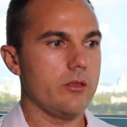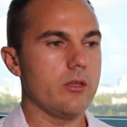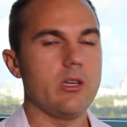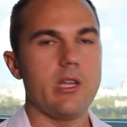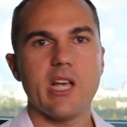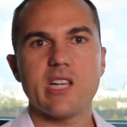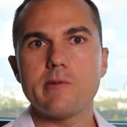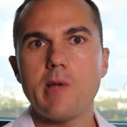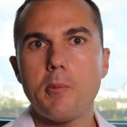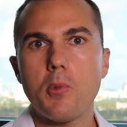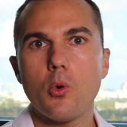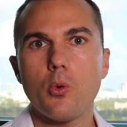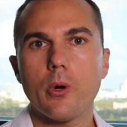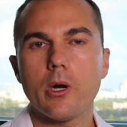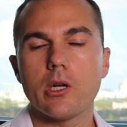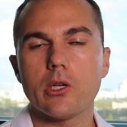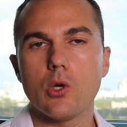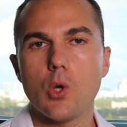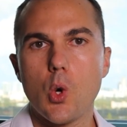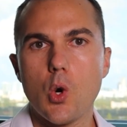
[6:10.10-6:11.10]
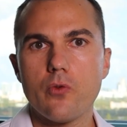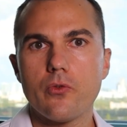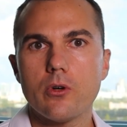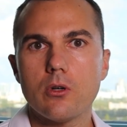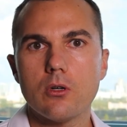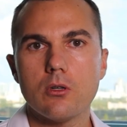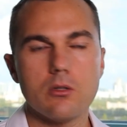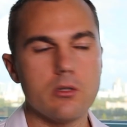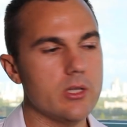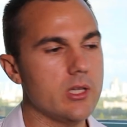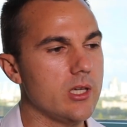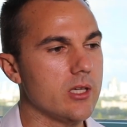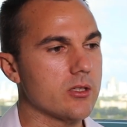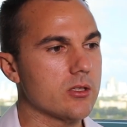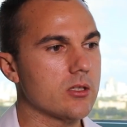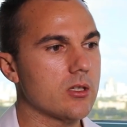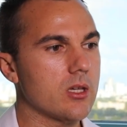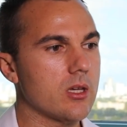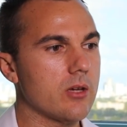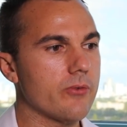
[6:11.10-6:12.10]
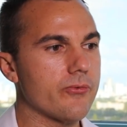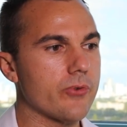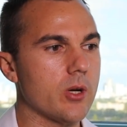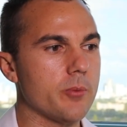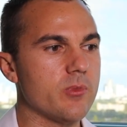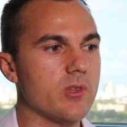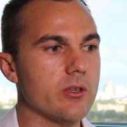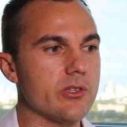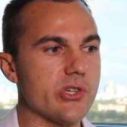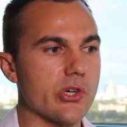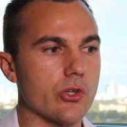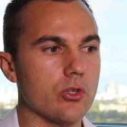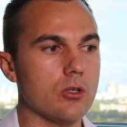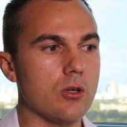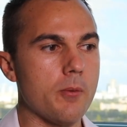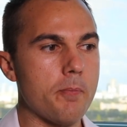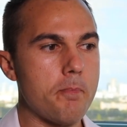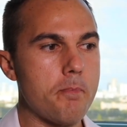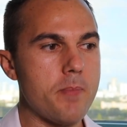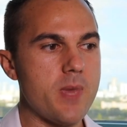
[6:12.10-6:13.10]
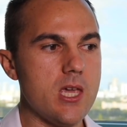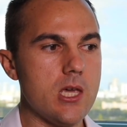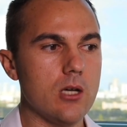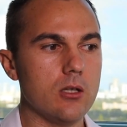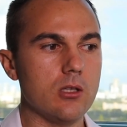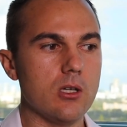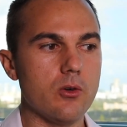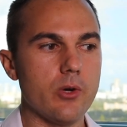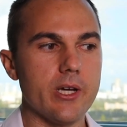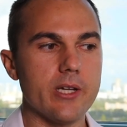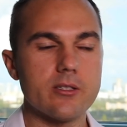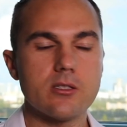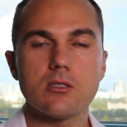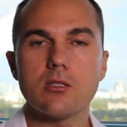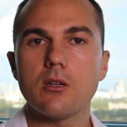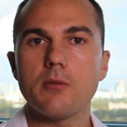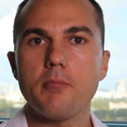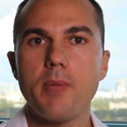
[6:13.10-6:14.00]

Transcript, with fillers: The next paper we're going to go over is from the journal PLOS